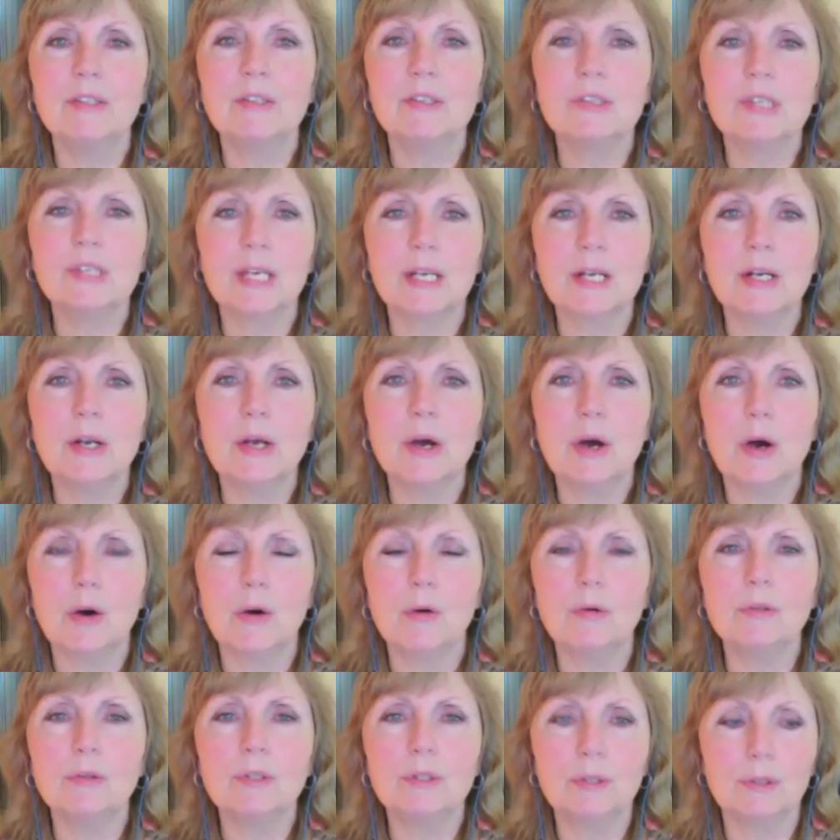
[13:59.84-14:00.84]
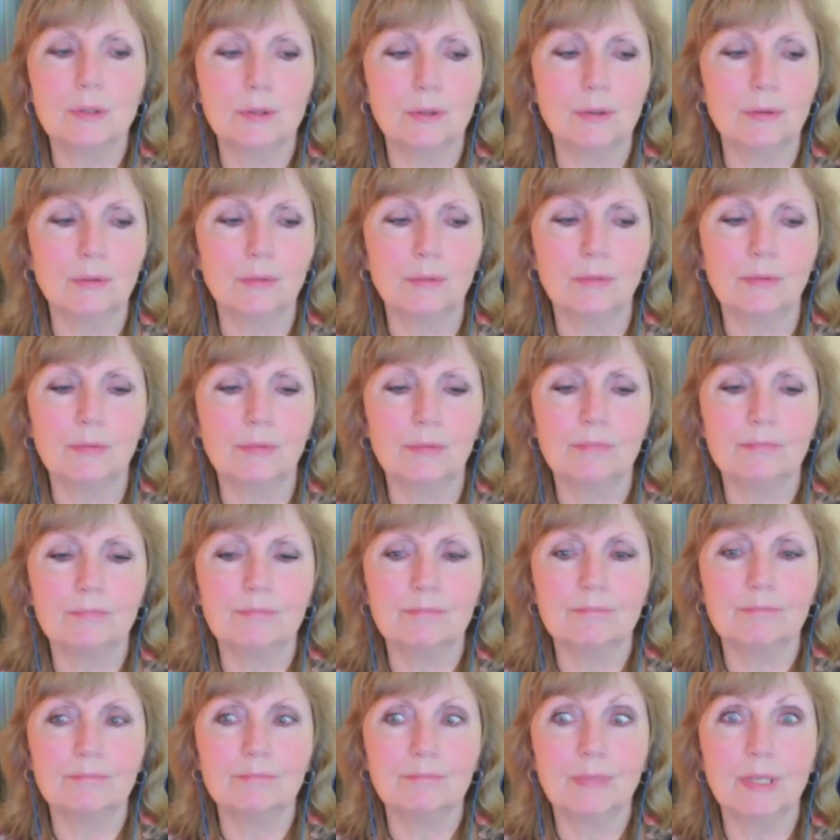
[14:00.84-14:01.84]
to say no to
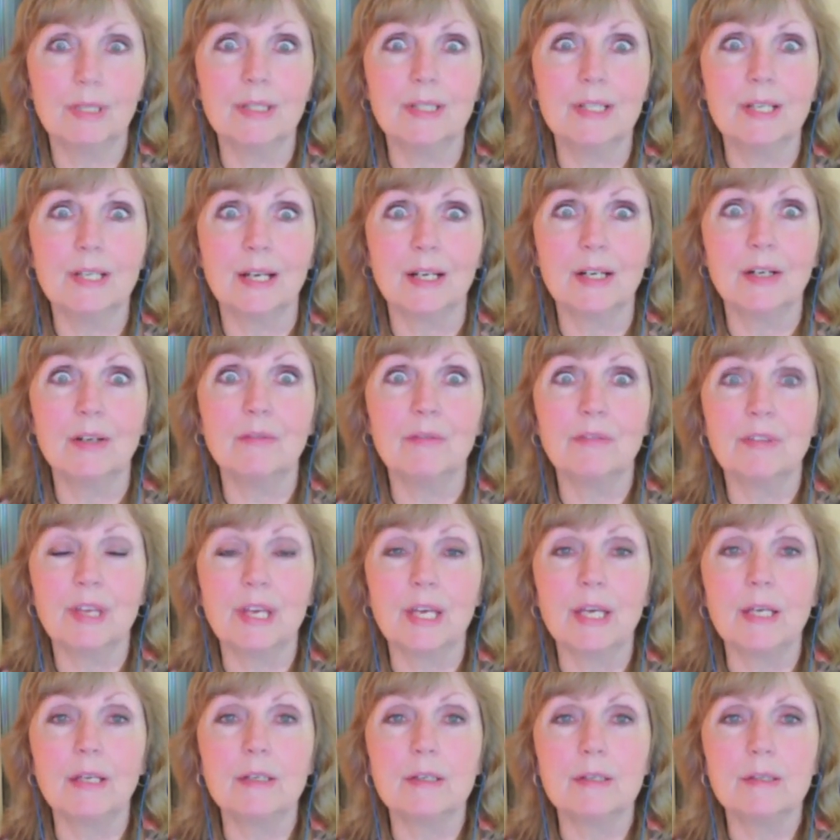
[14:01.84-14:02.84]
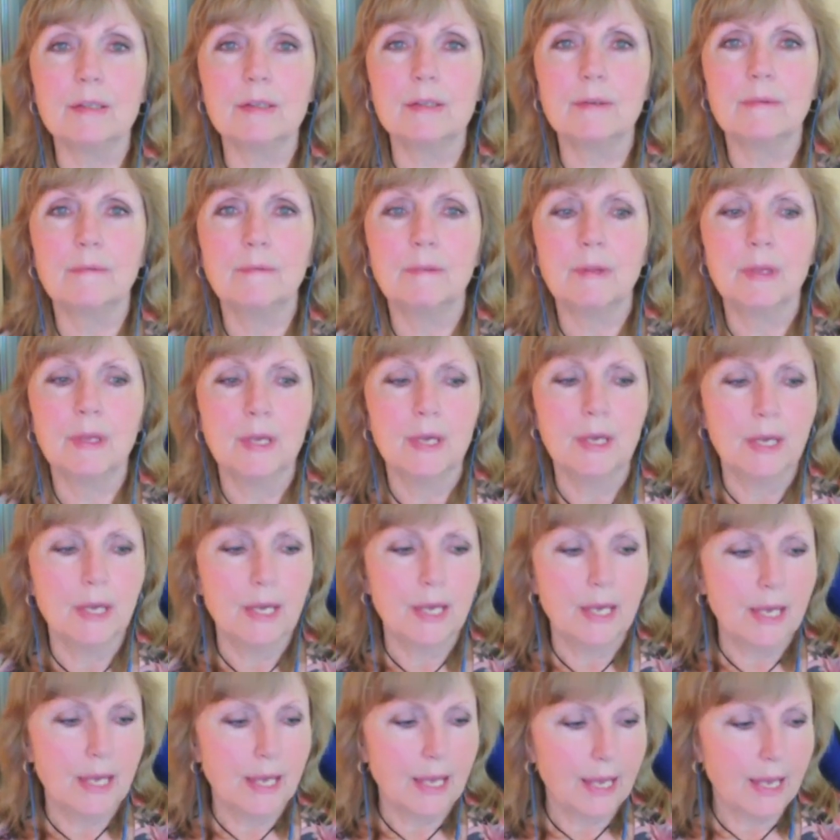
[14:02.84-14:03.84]
a ton of things.
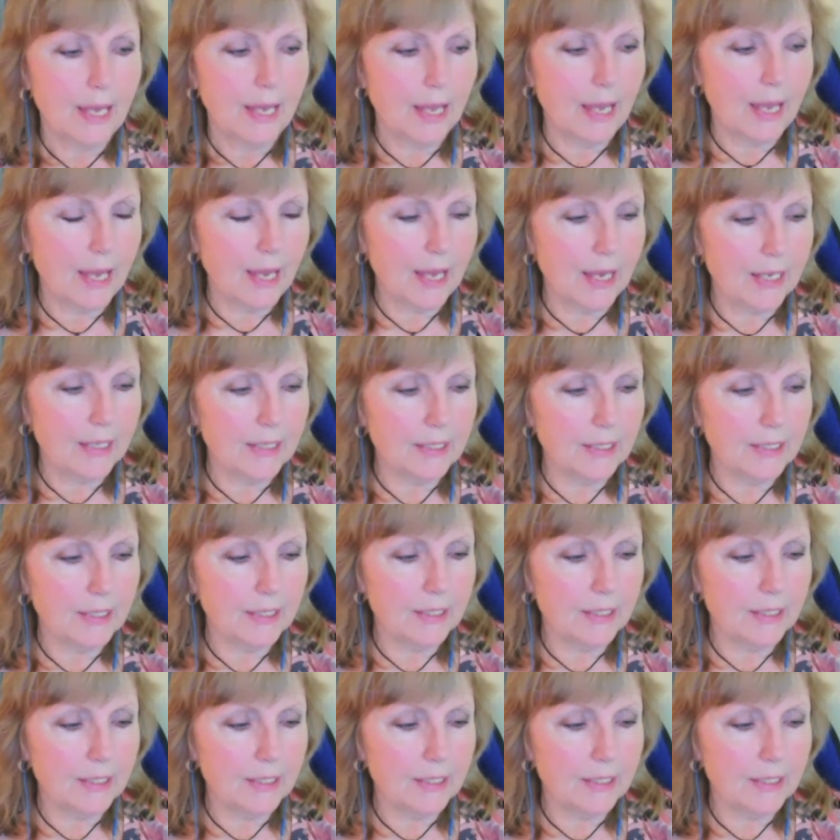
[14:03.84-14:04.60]
And